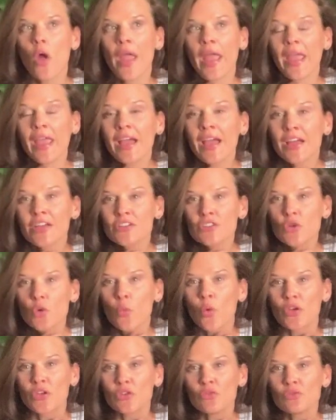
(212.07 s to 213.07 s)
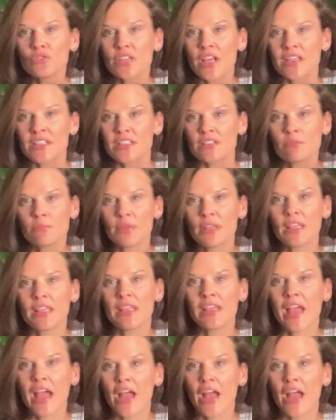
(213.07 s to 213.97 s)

and when you tend to be